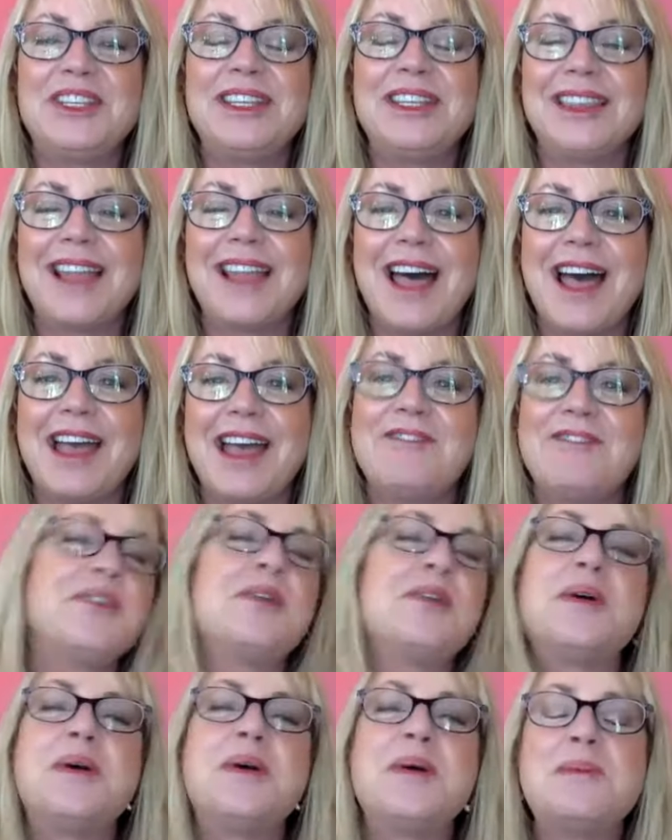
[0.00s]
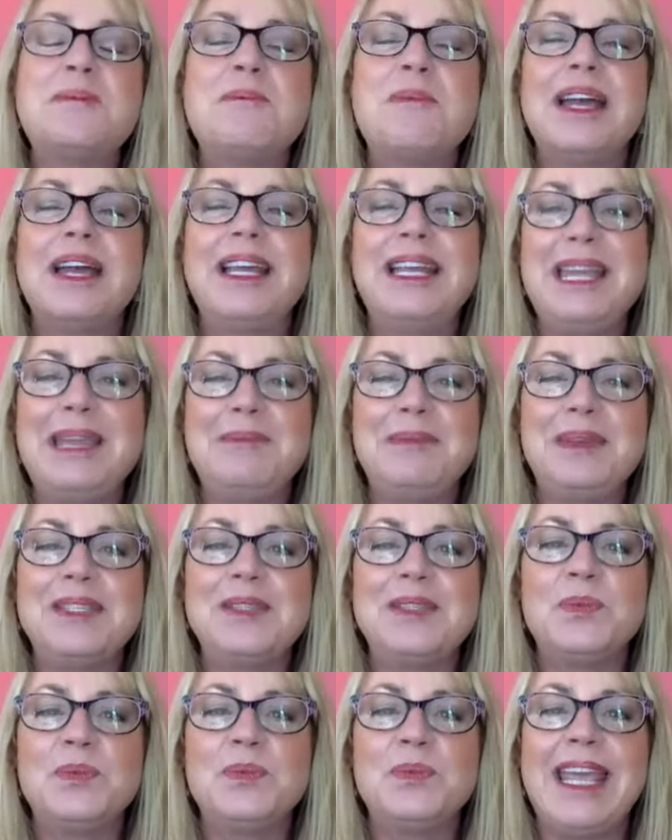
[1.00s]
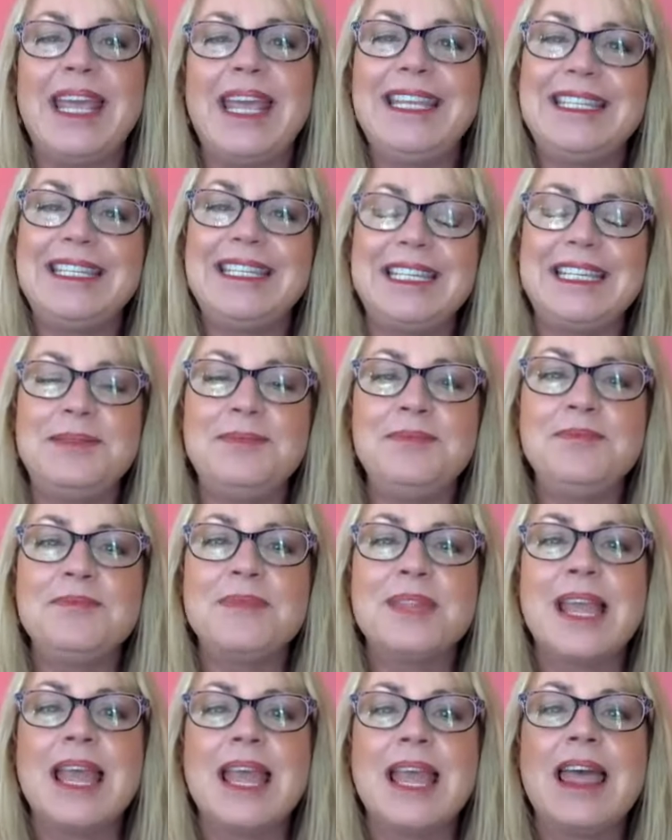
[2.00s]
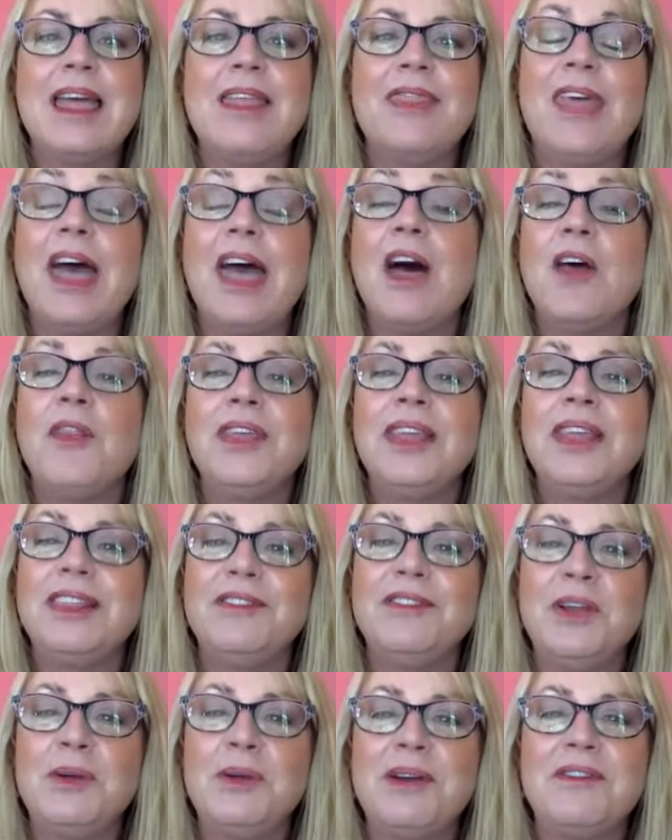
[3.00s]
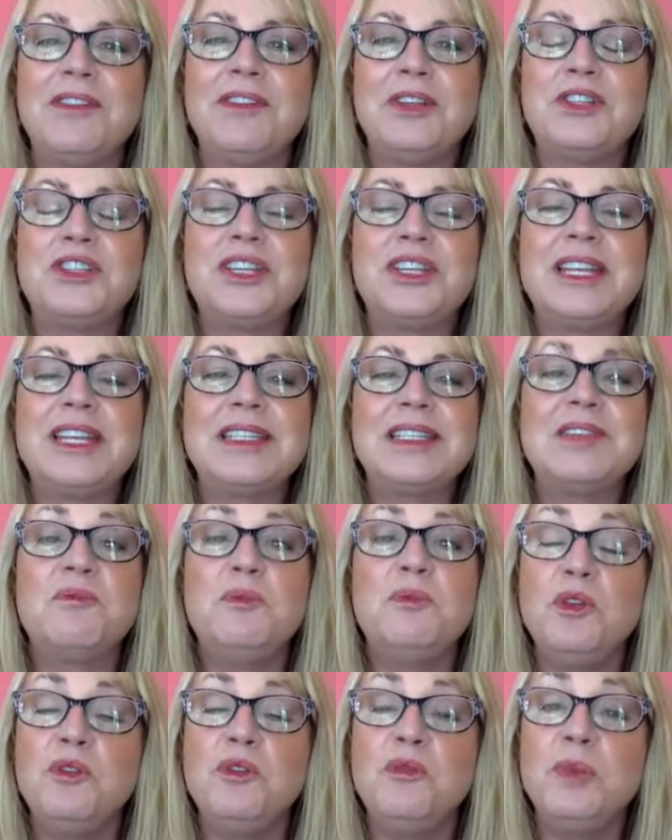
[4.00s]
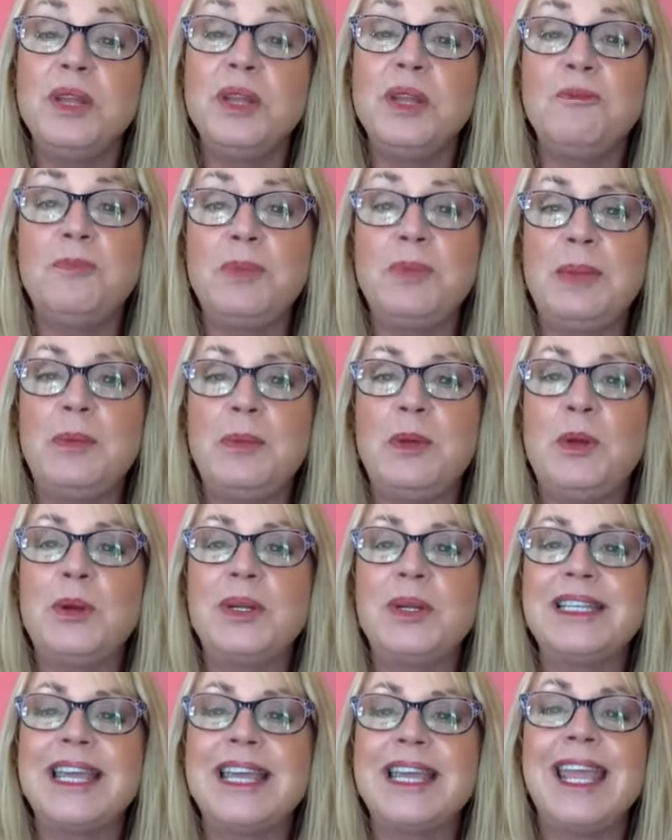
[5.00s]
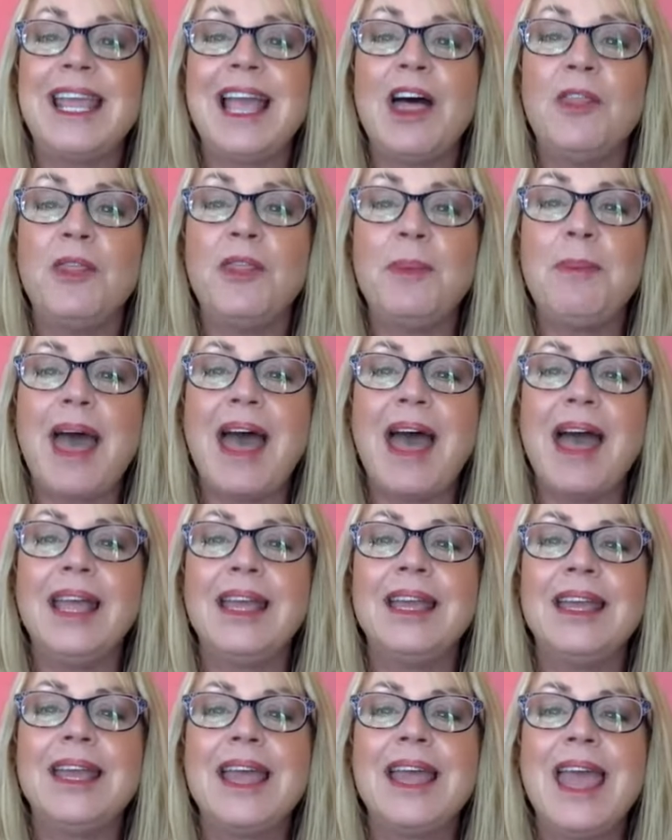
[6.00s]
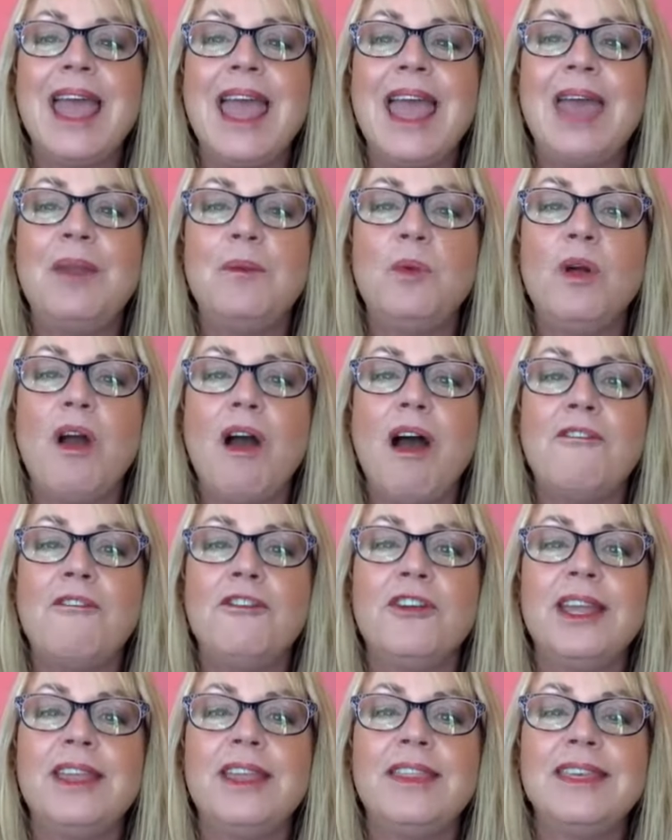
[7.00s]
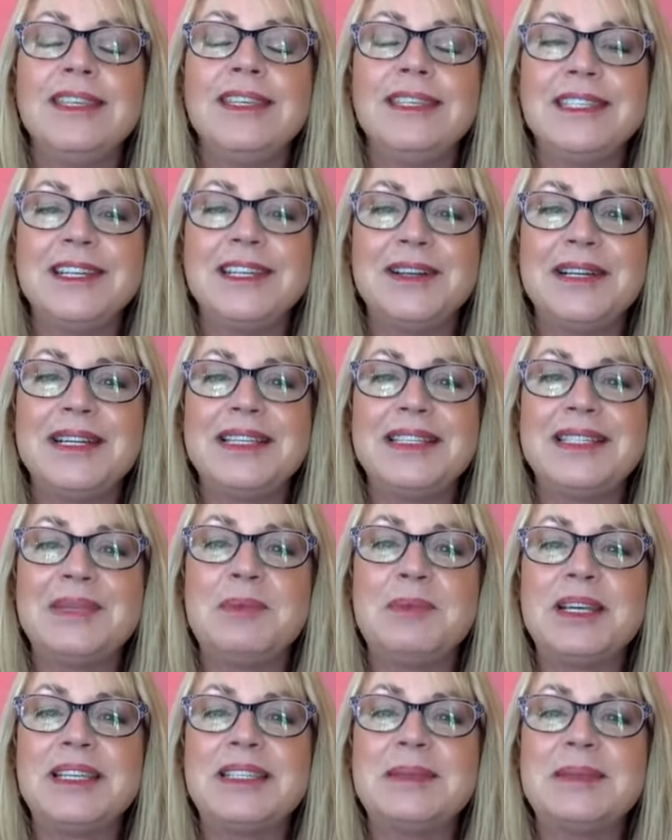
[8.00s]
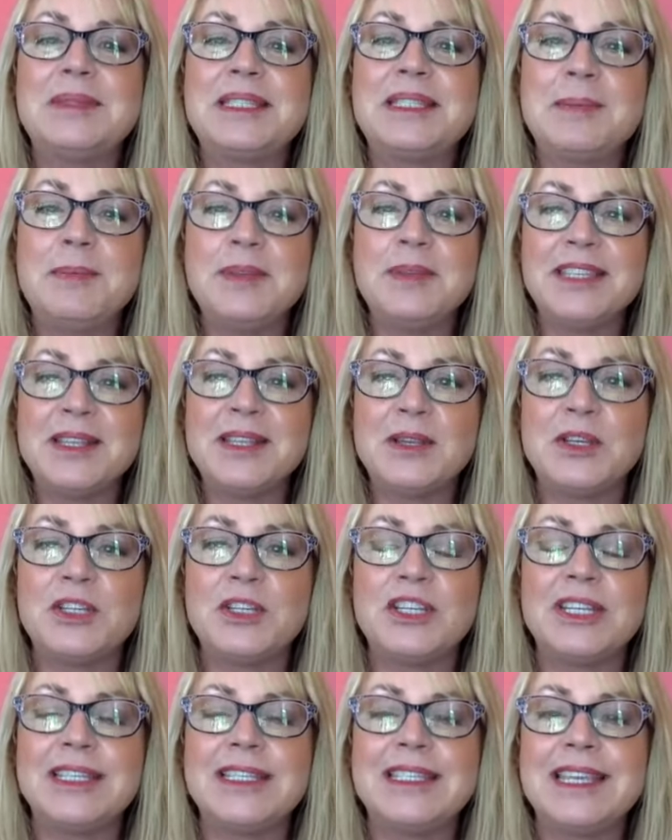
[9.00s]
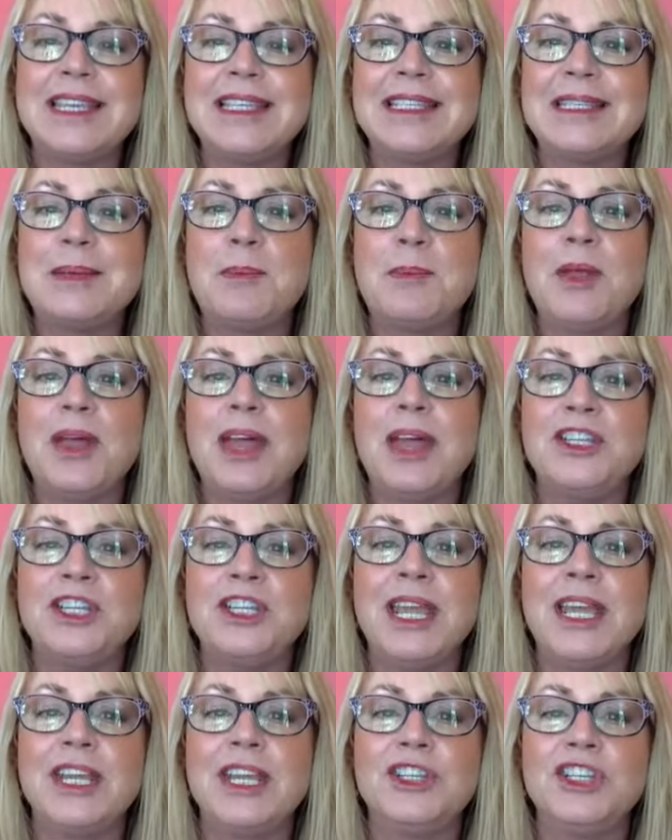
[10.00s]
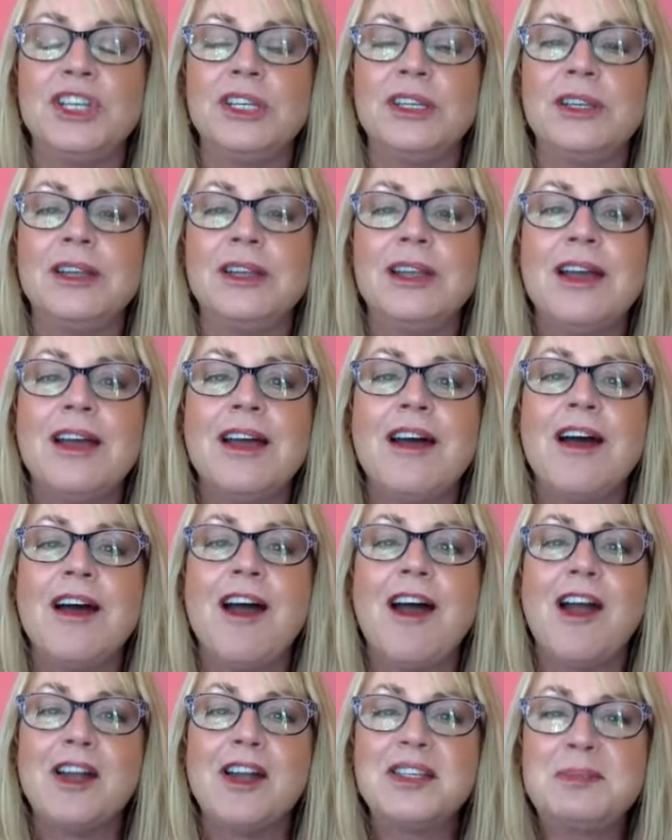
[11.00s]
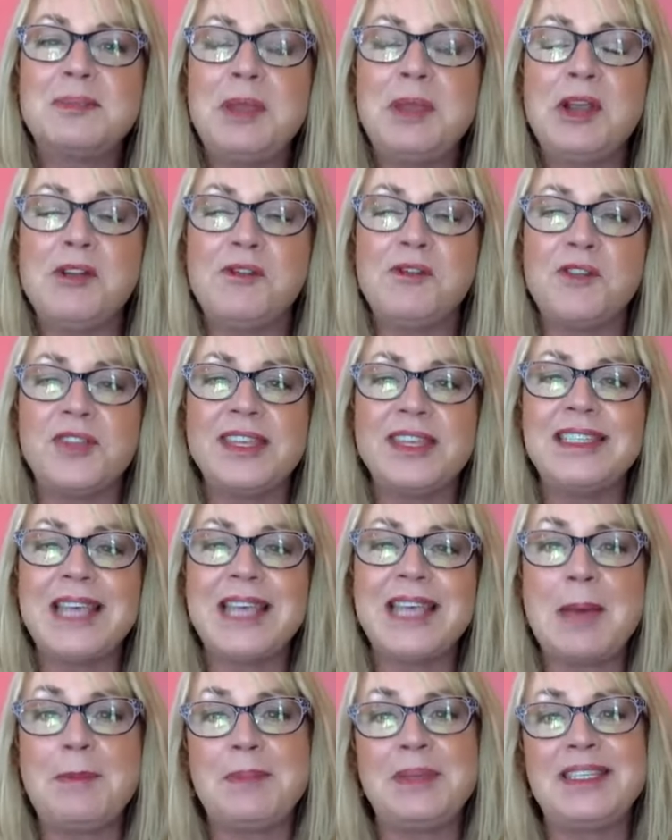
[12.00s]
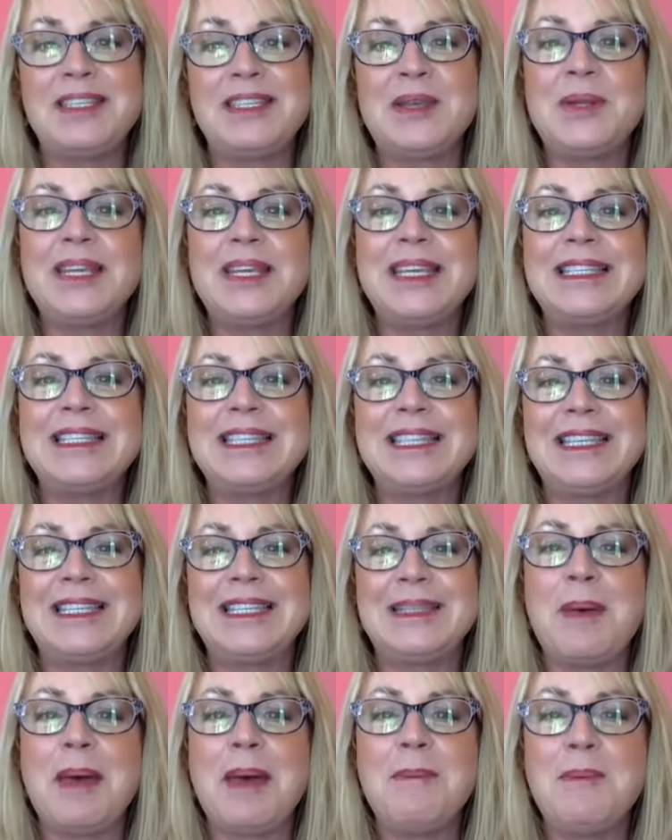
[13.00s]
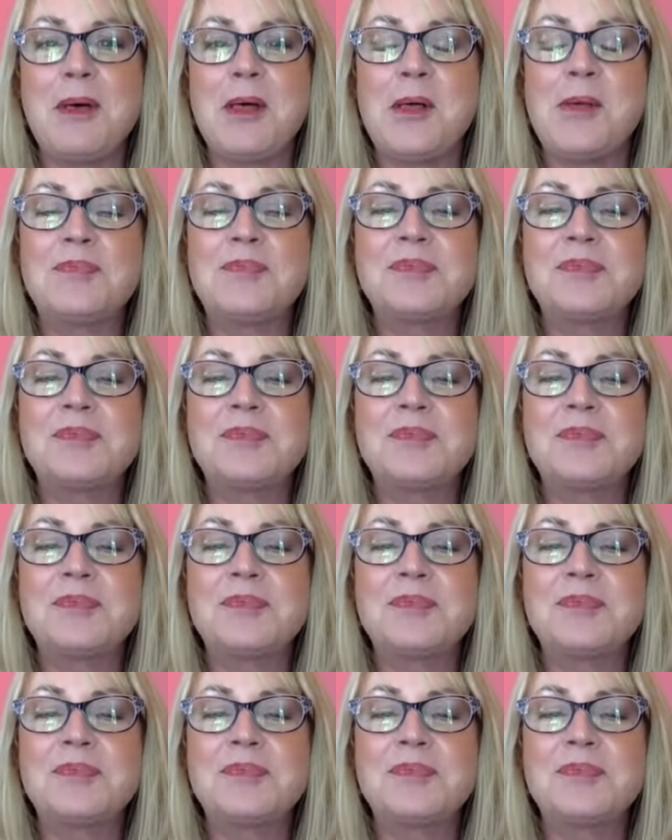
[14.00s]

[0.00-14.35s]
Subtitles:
Live. My name is Reagan Dean. The Healthy Living Revolution is a movement of people who are taking healthy back, and we're offering this series to bring some simple solutions and simple education. Our speaker for this episode is Liza Pepple.